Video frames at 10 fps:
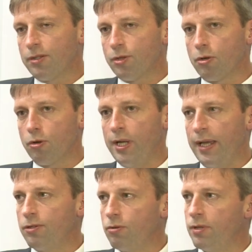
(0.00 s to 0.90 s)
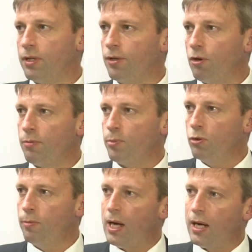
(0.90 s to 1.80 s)
connect to the Nord
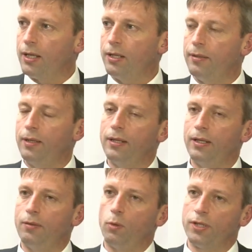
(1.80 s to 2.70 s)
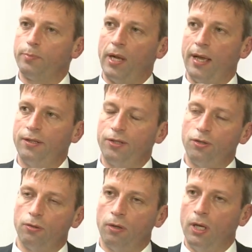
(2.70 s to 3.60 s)
Pool market, and it was planned
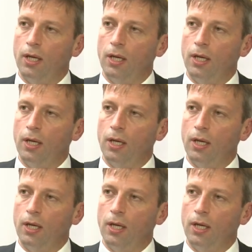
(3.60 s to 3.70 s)
to